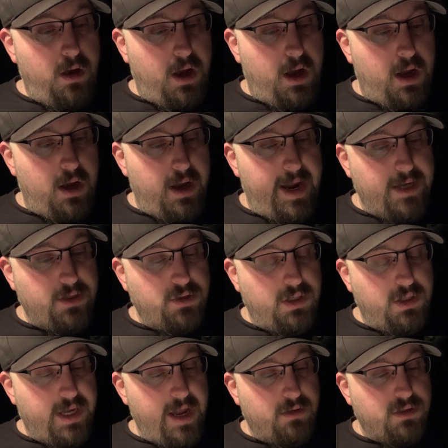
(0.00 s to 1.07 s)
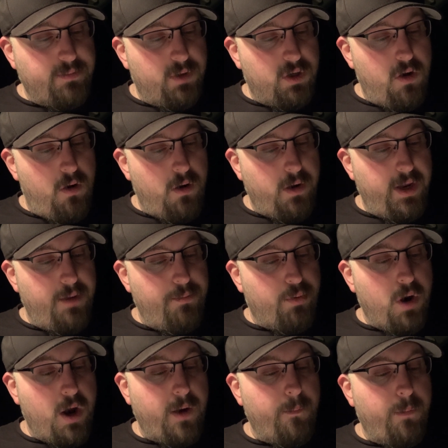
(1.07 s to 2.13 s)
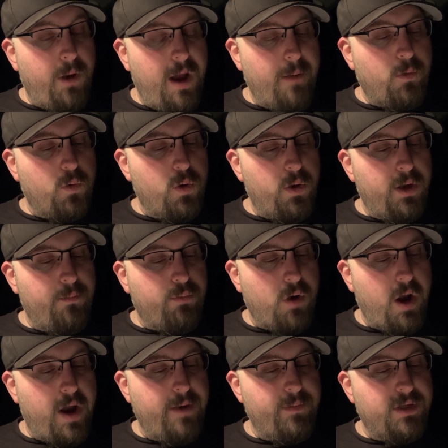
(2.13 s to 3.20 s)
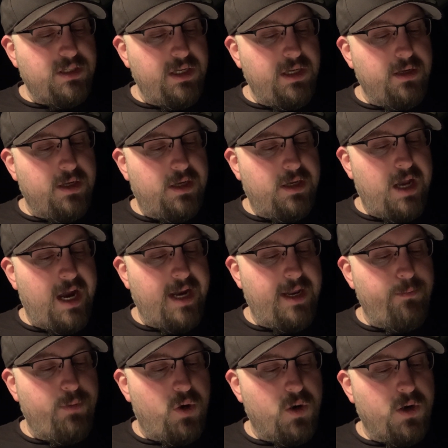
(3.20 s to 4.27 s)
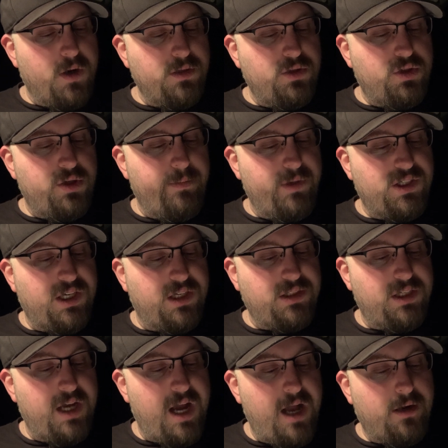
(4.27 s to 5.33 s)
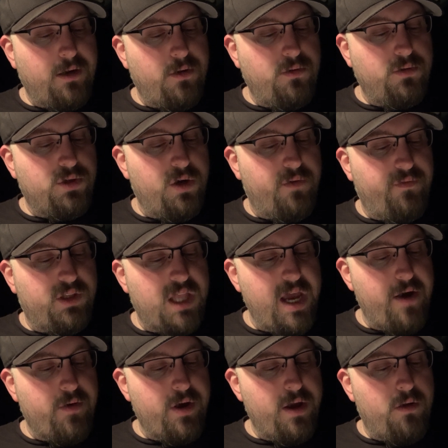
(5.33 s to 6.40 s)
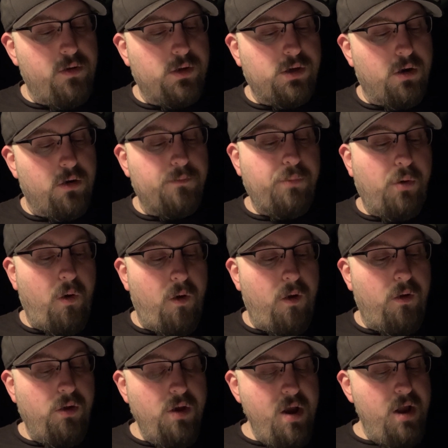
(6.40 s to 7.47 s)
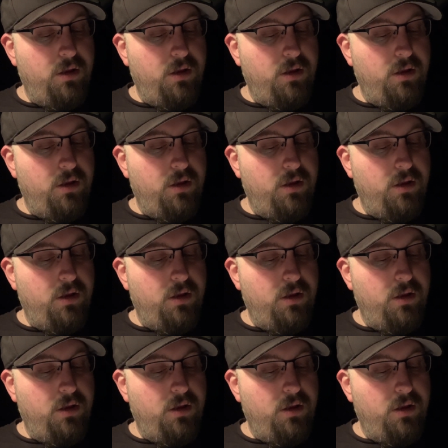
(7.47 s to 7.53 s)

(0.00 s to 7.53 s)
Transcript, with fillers: uh, Angela Counts McCarty, Brian Pomeroy, Brian Medina, Heidi Barnes, Jimmy Santiago, Joe Valerio, Kurt Paul,